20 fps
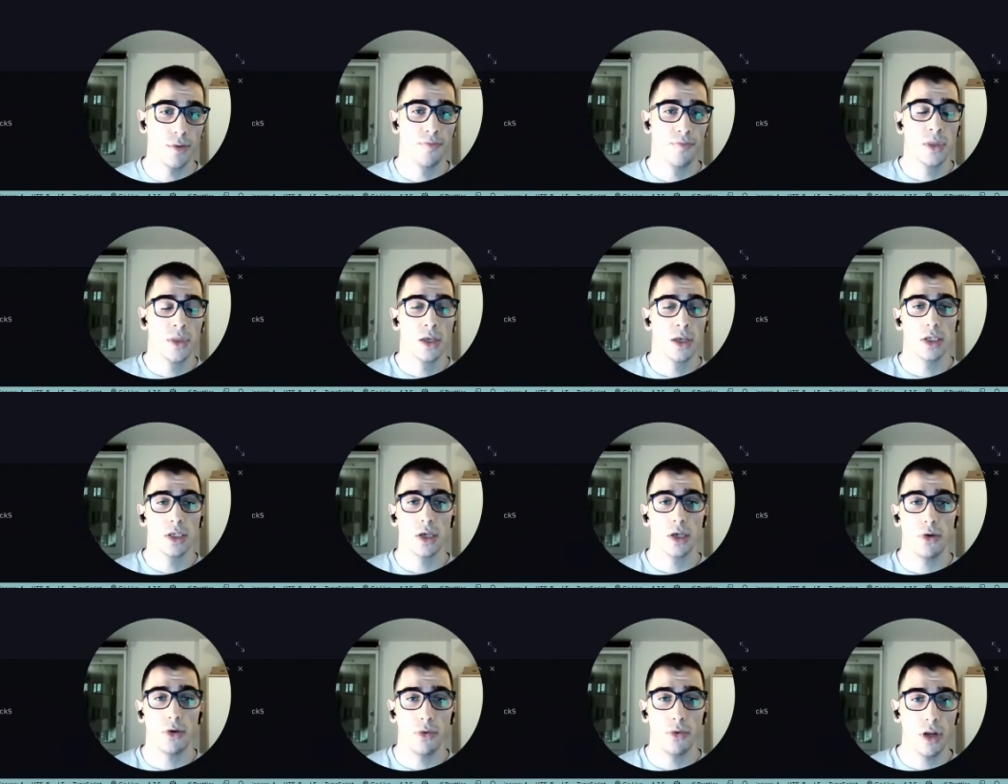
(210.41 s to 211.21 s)
So
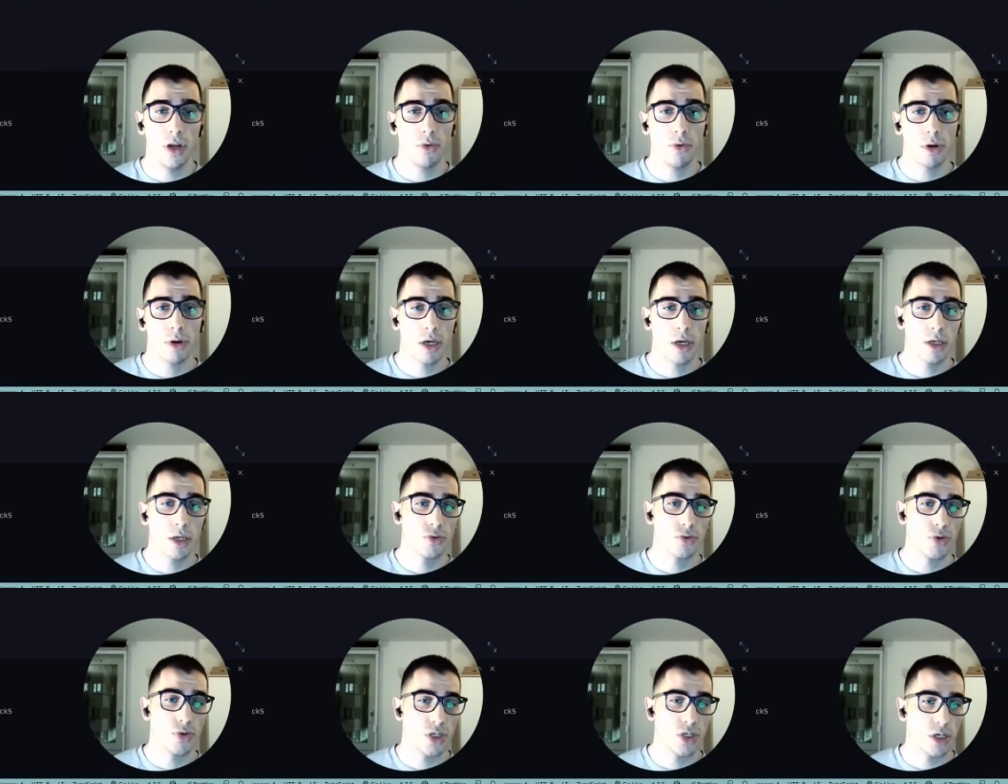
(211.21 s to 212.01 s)
in our case we
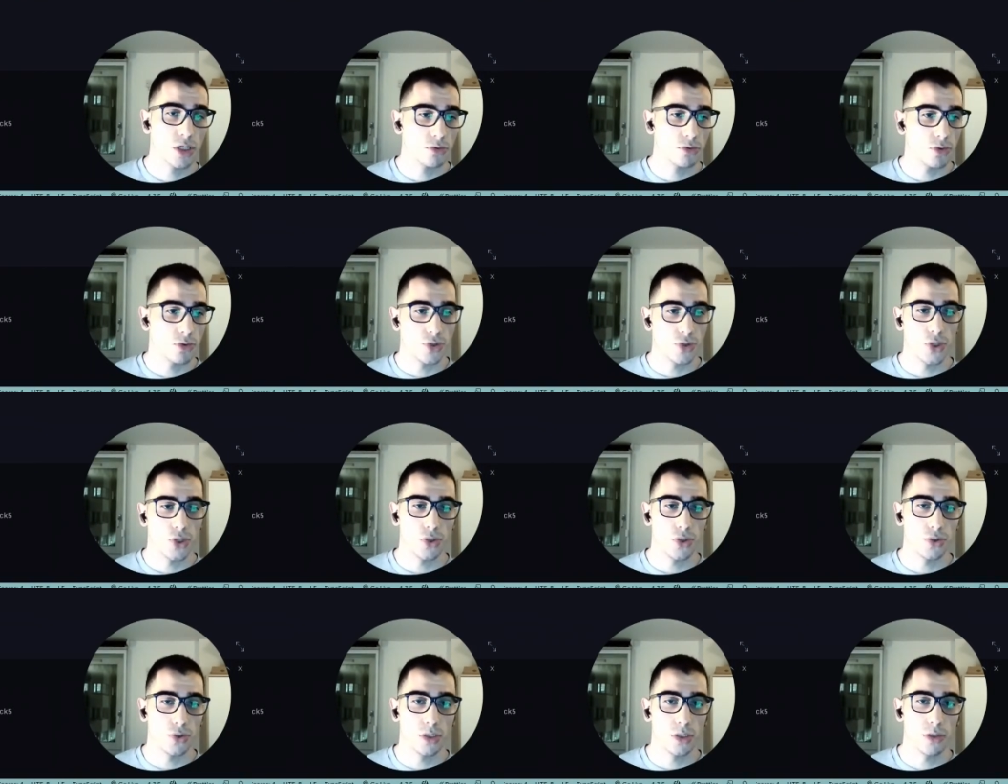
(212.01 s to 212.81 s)
just want to
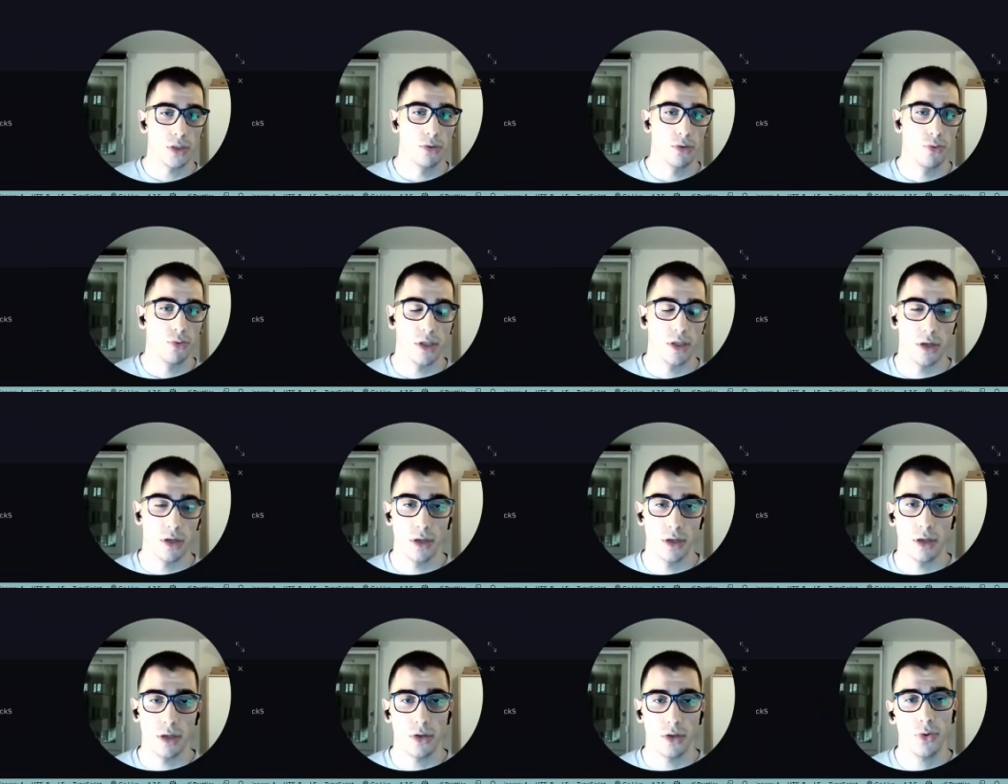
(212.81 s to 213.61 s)
return a
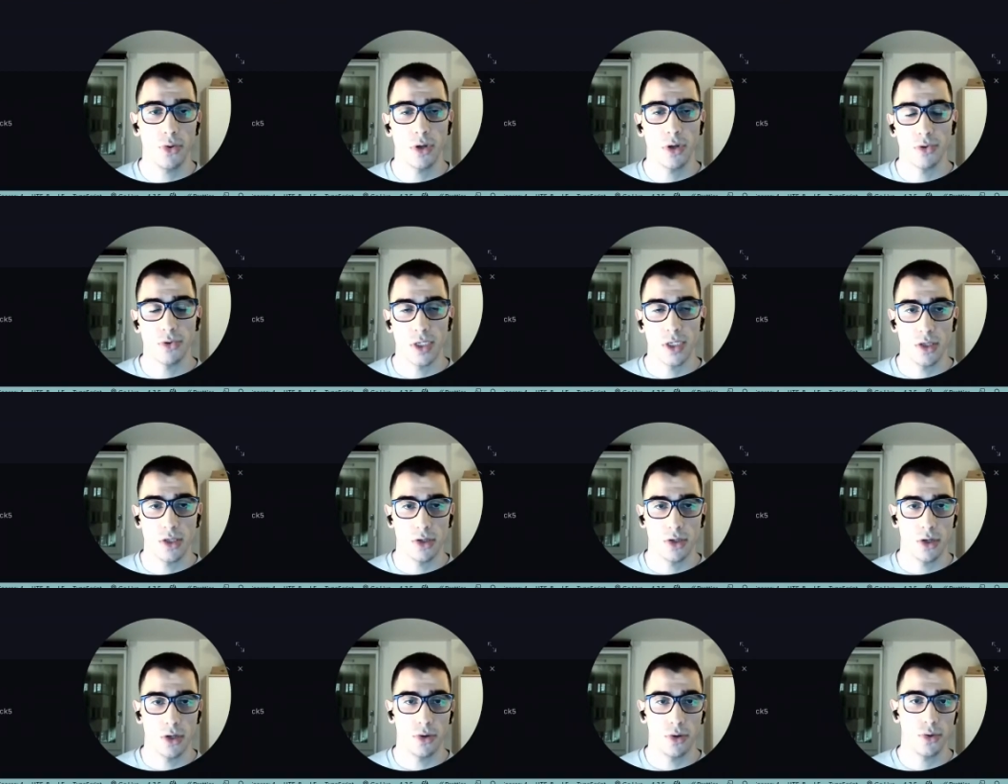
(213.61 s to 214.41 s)
200 status
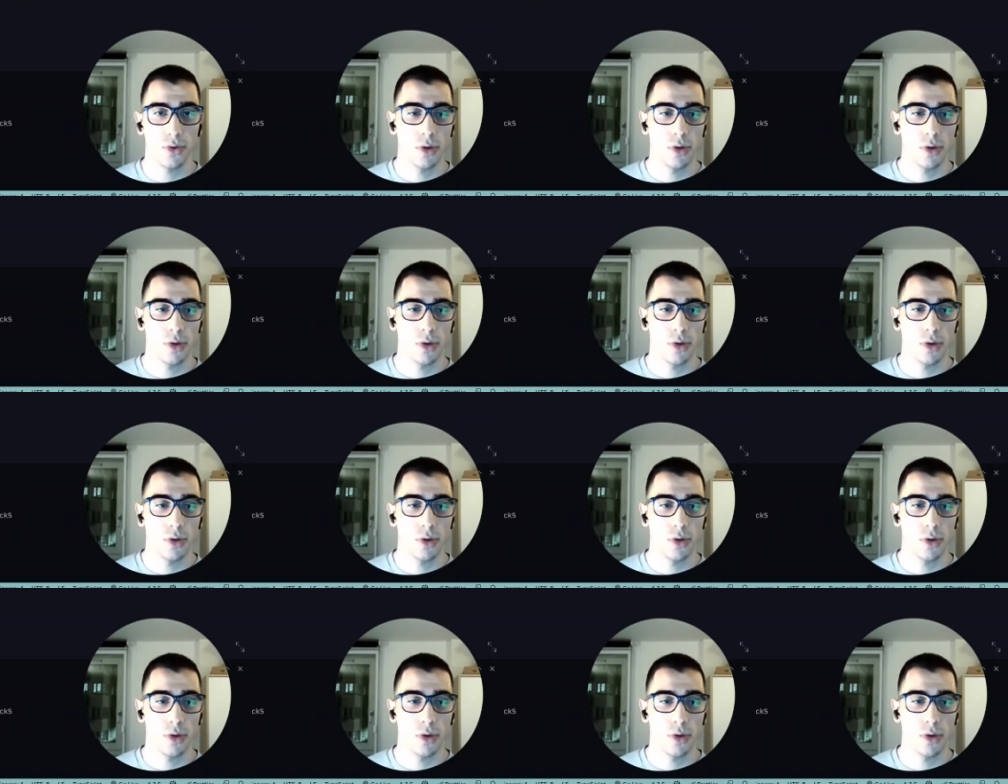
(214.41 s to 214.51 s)
code